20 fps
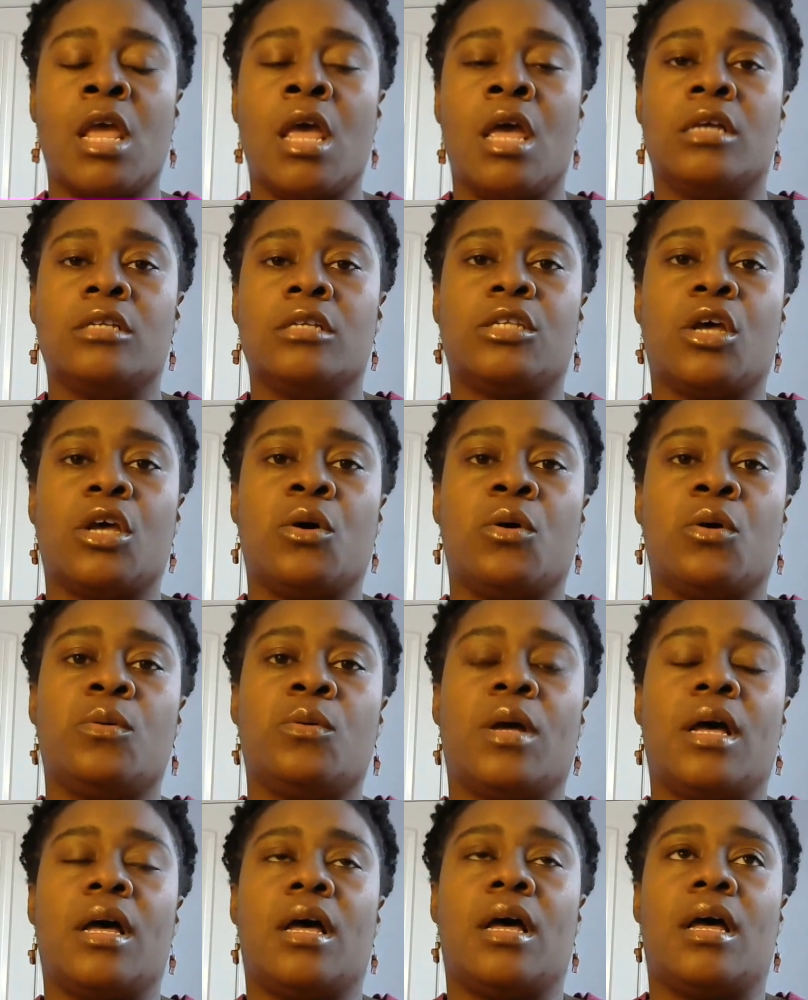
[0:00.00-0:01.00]

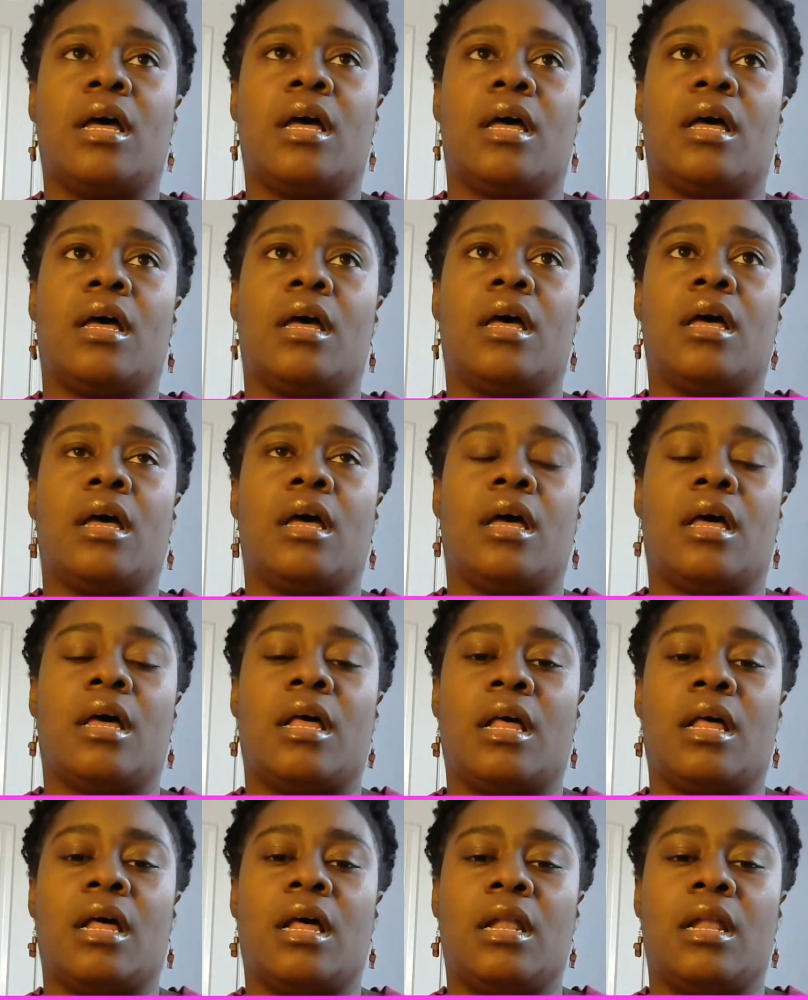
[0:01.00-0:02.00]
so
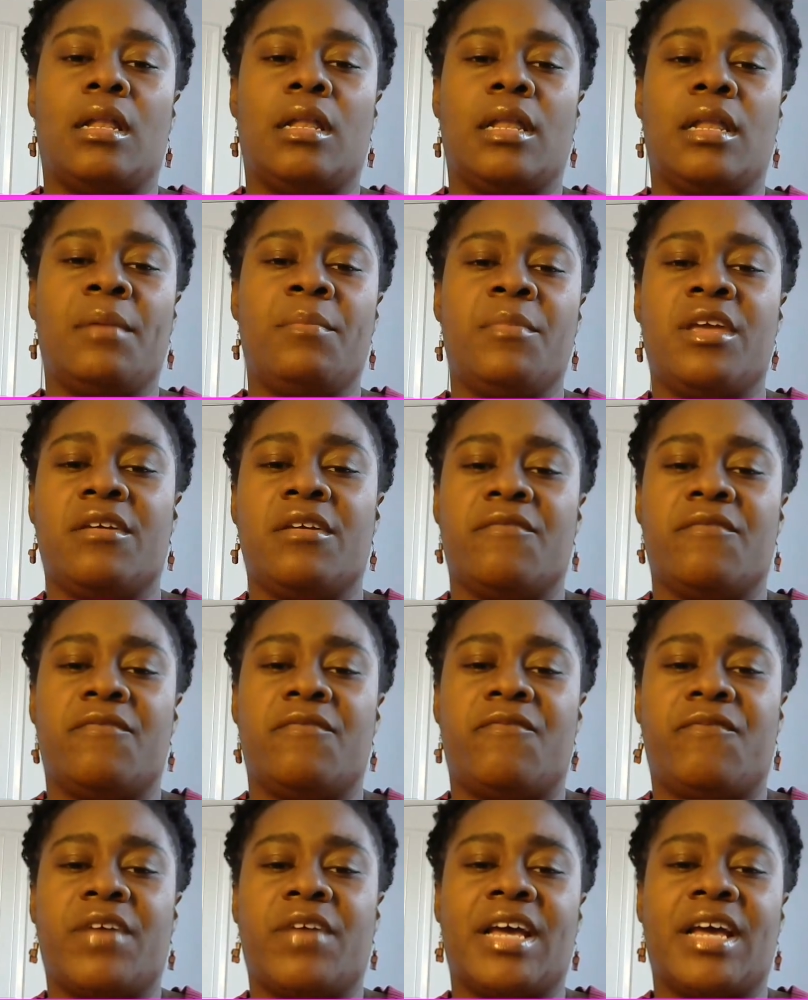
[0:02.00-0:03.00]
let me
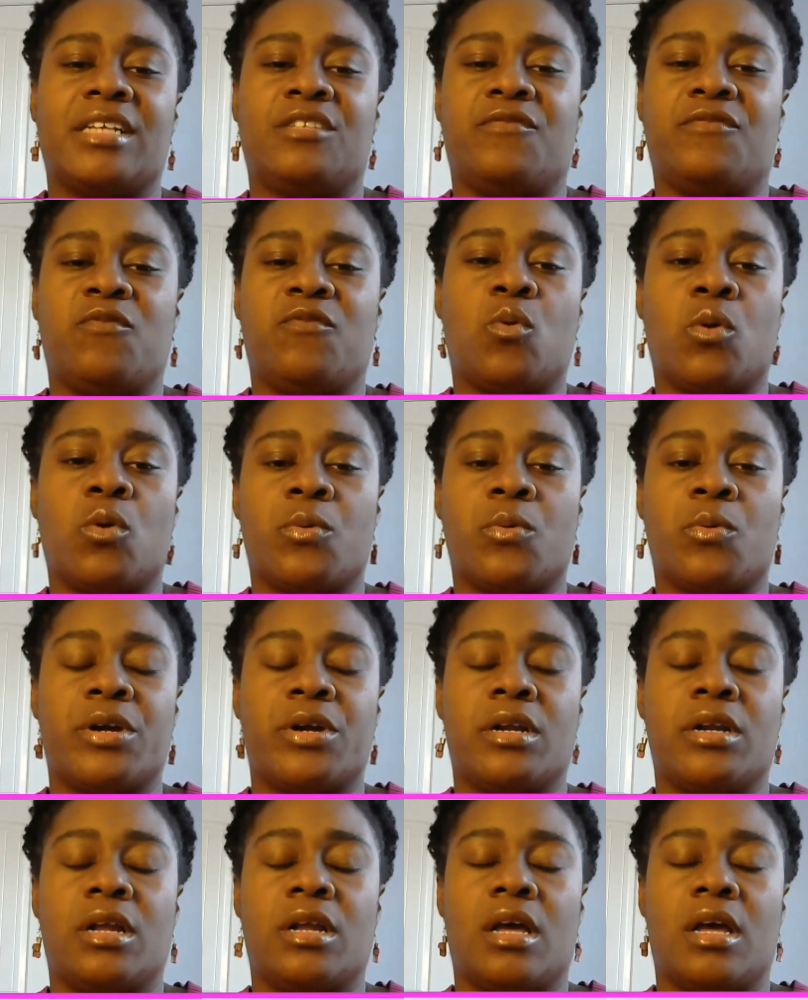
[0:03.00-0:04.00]
fast
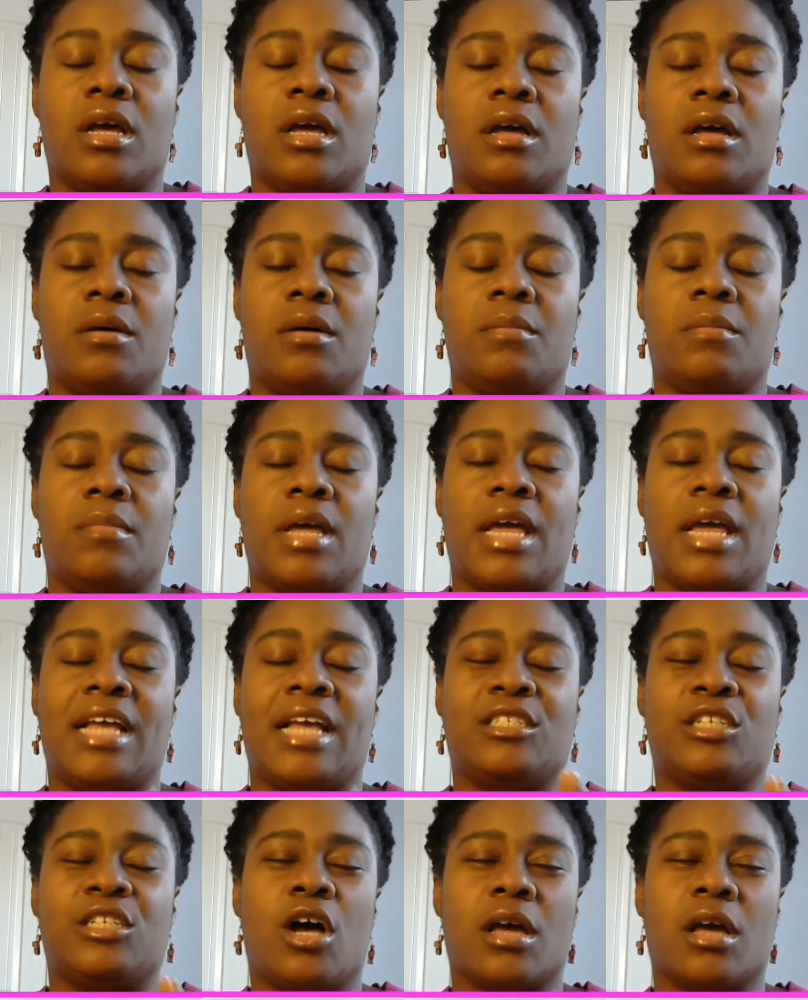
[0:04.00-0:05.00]
forward and
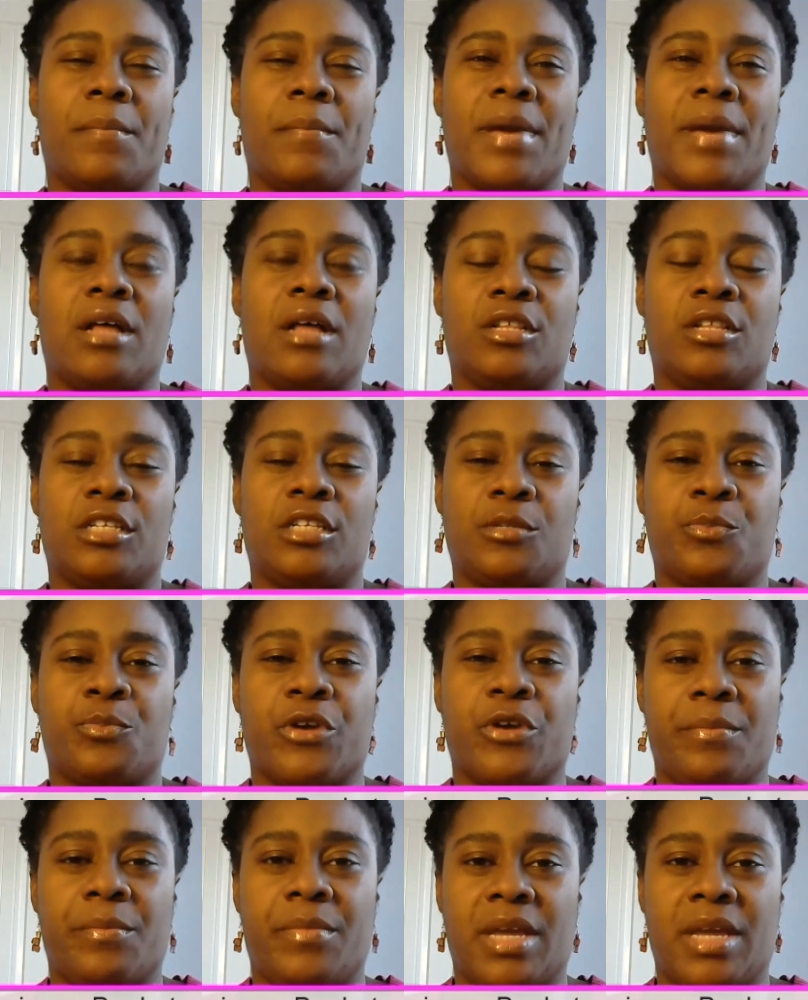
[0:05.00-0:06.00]
talk about the
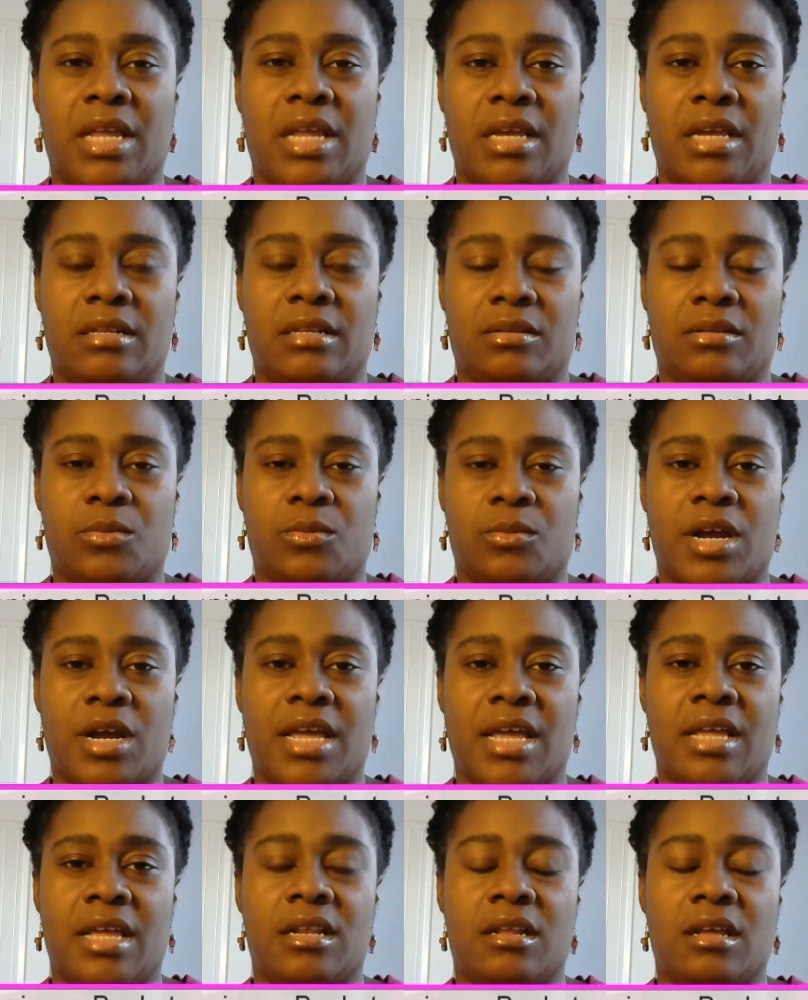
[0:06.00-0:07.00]
sprint meetings,
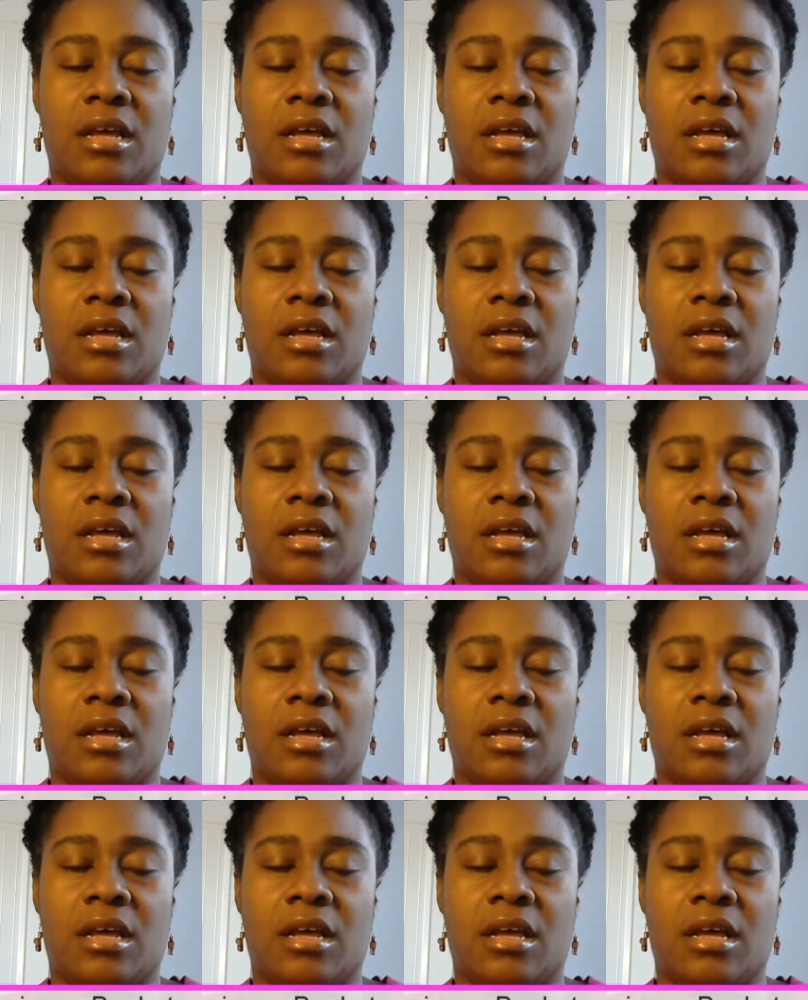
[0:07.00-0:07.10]
right?